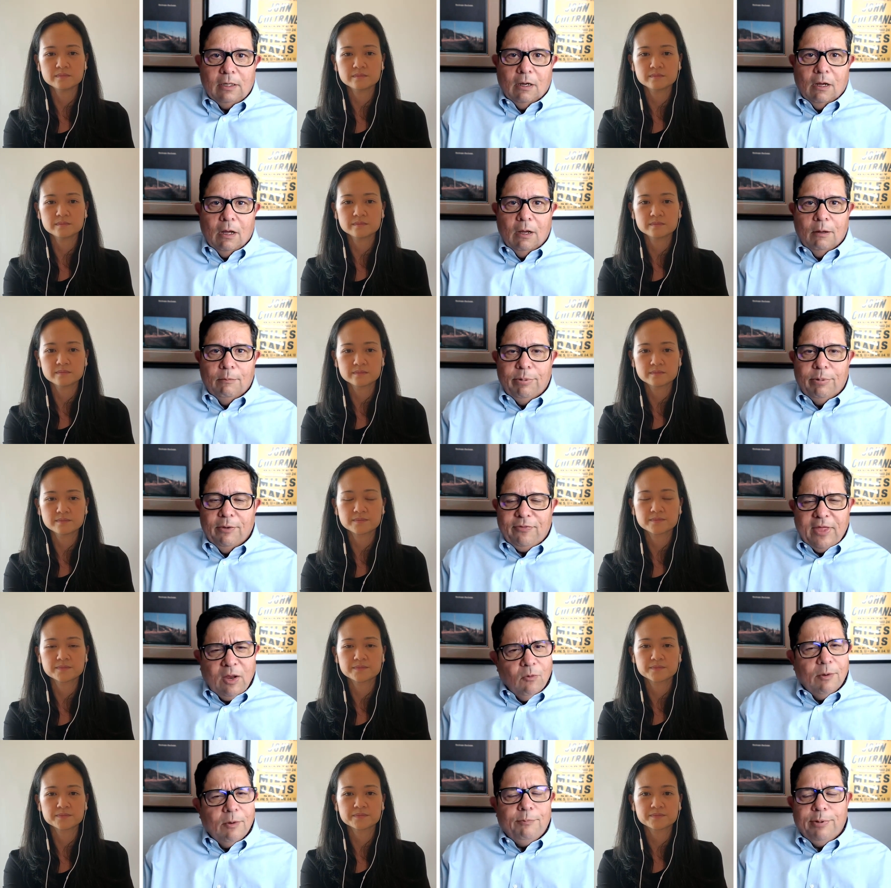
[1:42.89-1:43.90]
Speaker 1: Um, but they
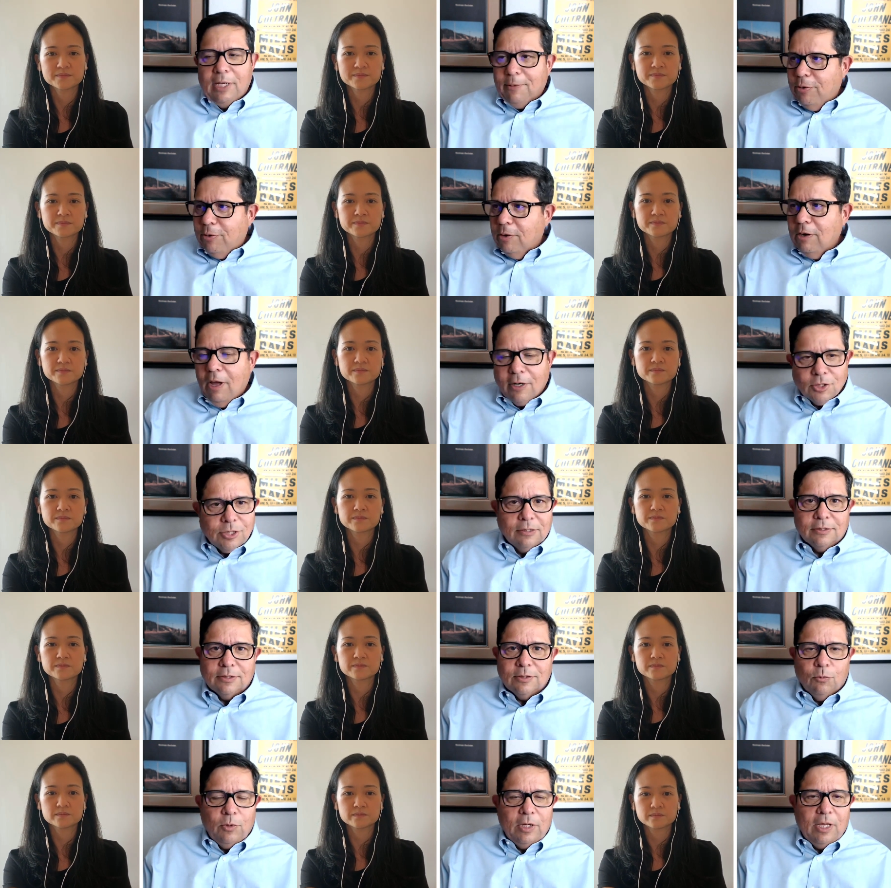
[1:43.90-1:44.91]
were big
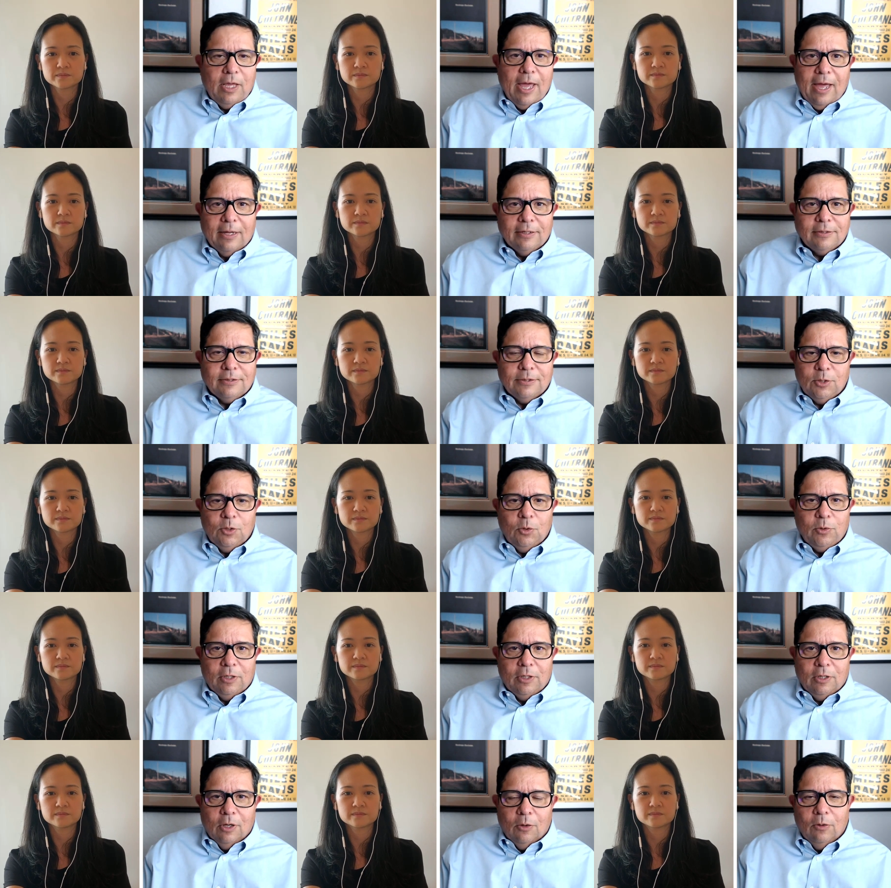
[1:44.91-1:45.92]
productions. We had to, you
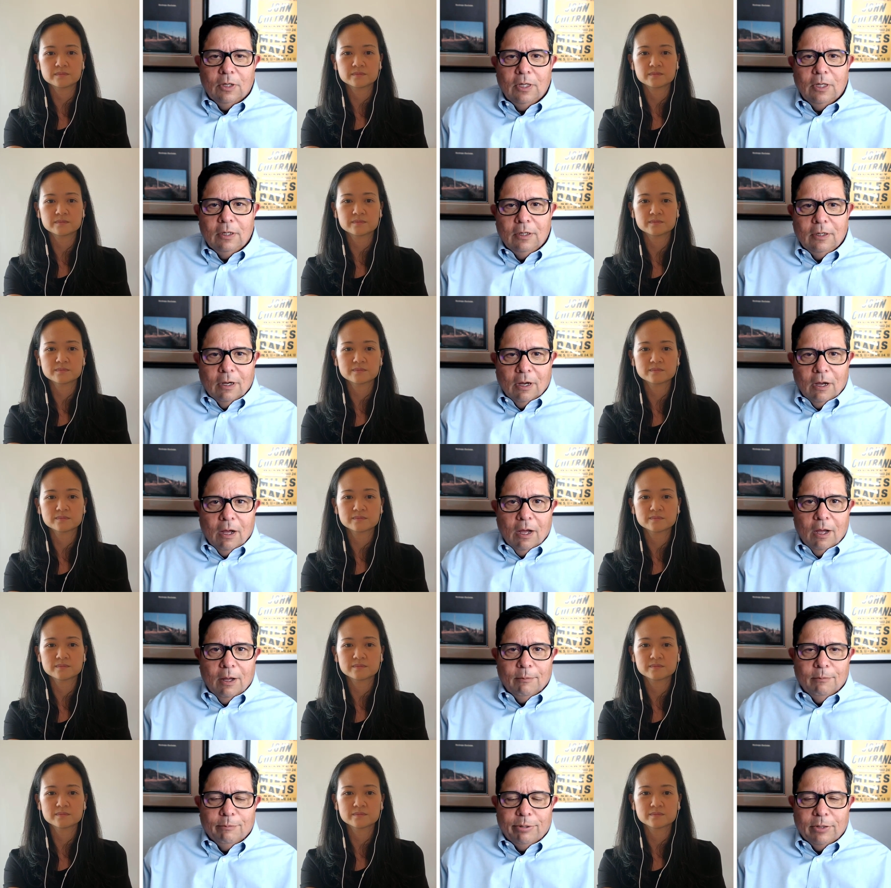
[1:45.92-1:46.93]
know,
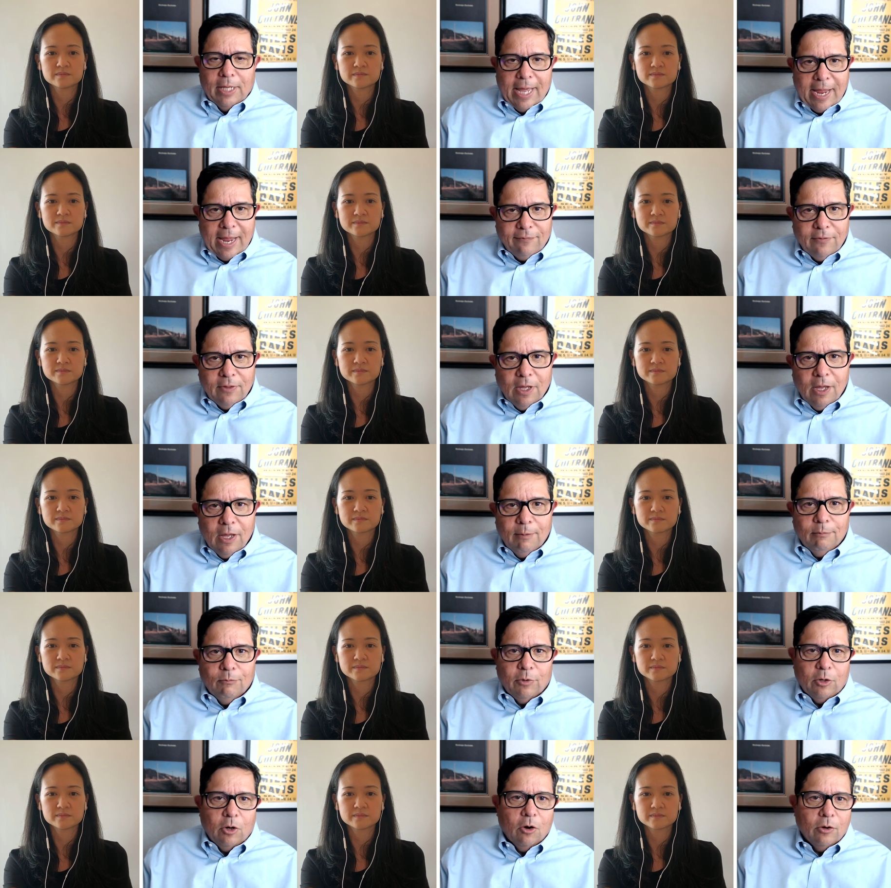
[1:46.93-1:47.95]
um, plan them,
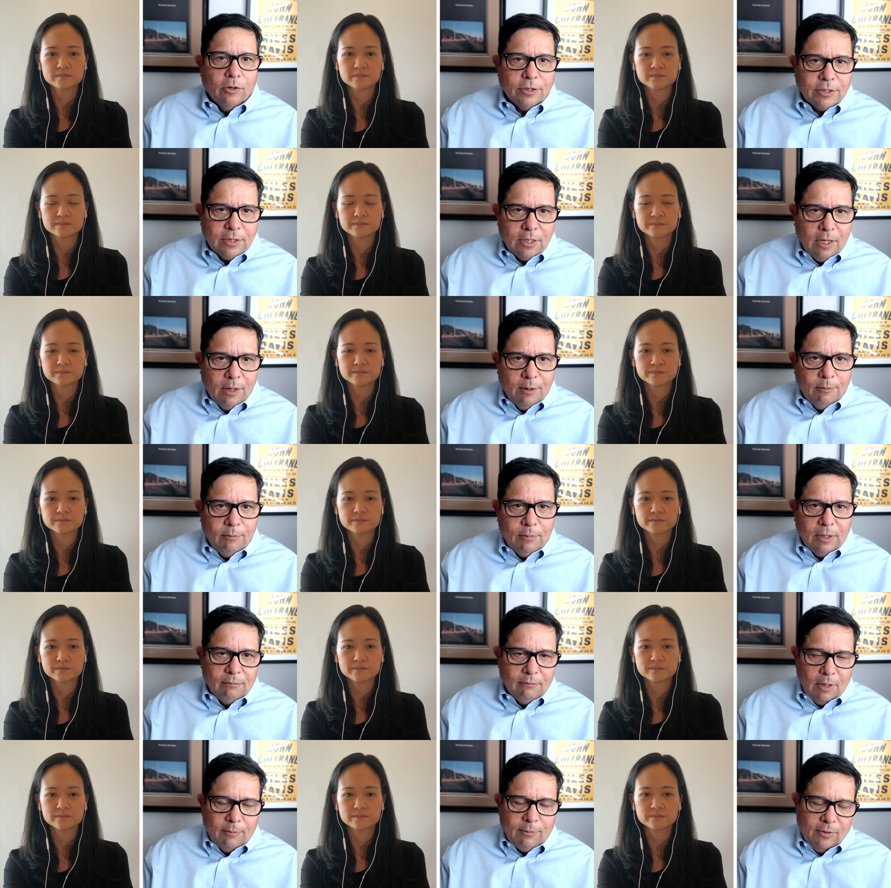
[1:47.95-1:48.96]
rehearse them. And
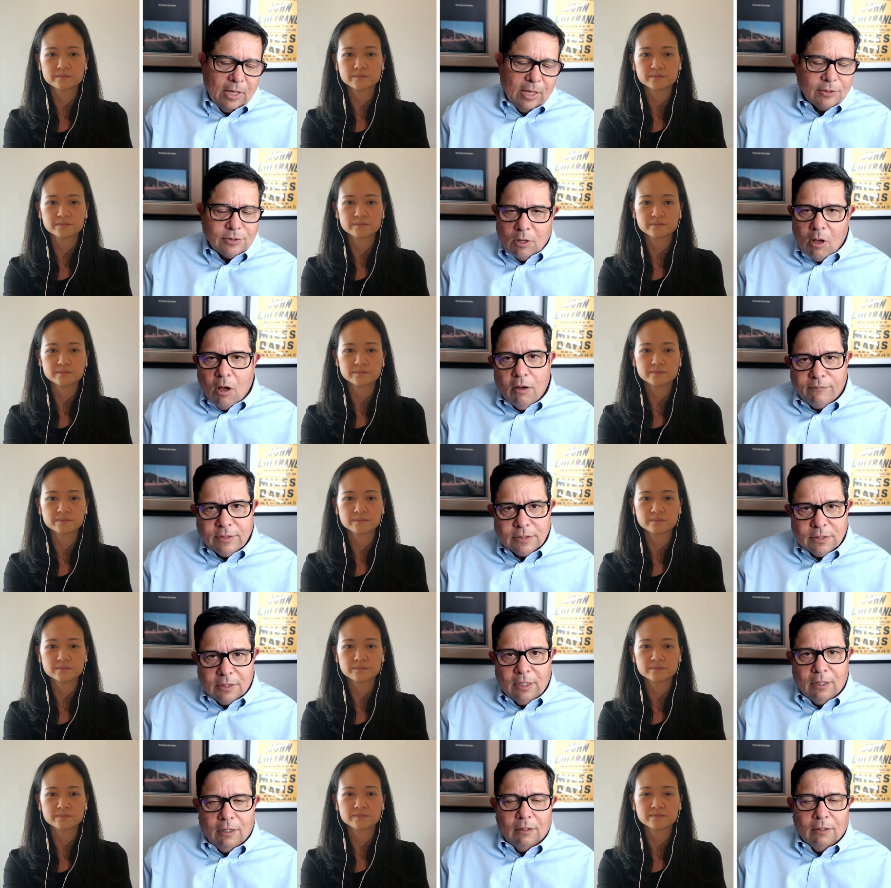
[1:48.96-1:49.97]
I mean, that's obviously
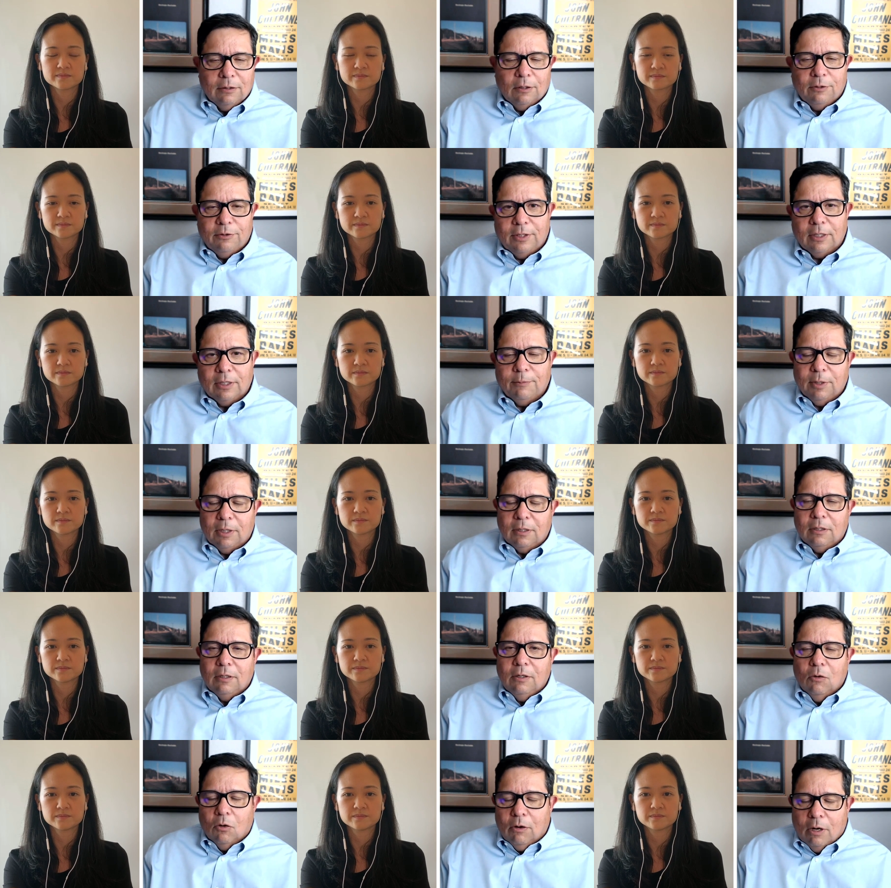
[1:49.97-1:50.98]
a little thing, but,
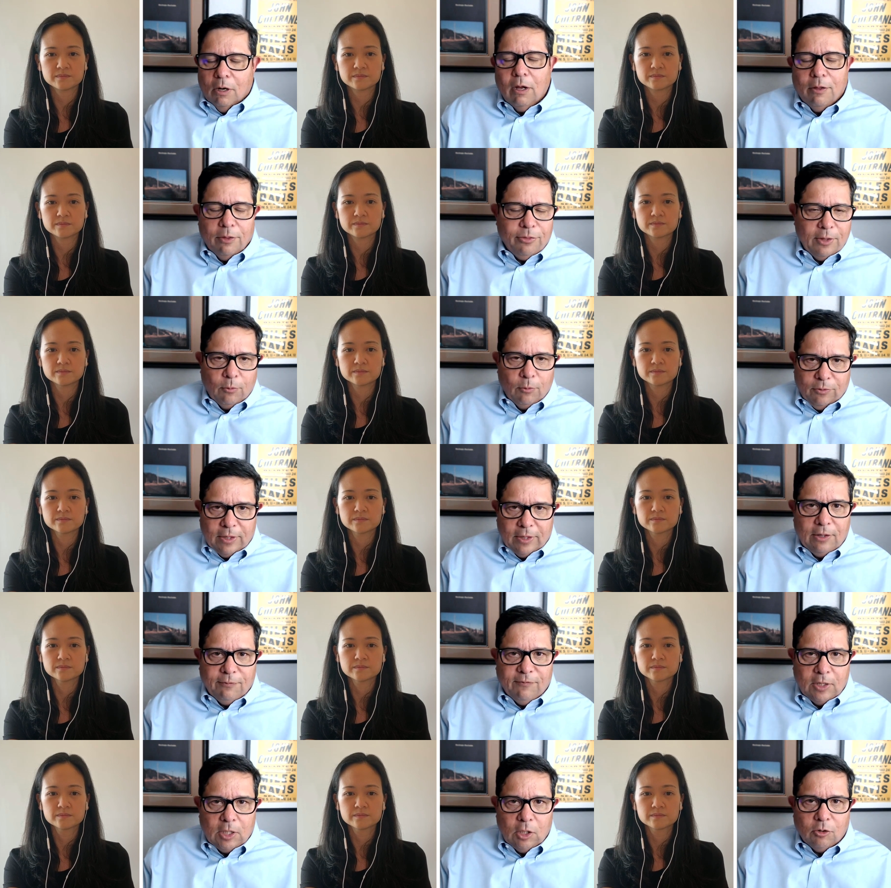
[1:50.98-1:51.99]
or a thing with any
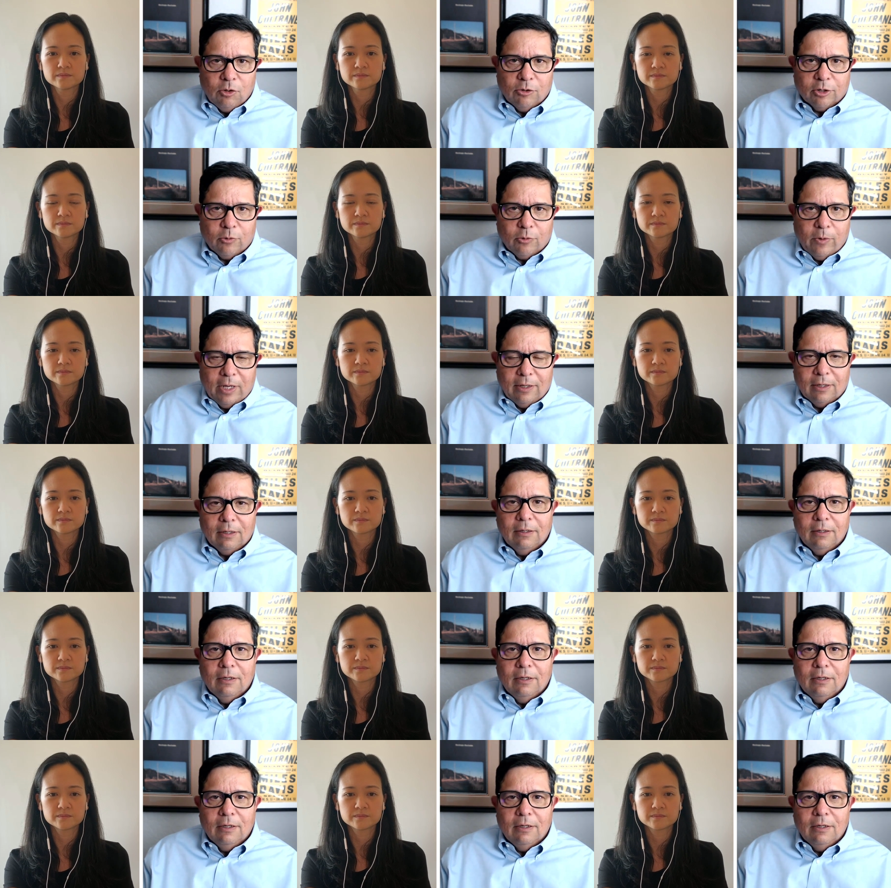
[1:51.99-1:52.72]
video you're creating.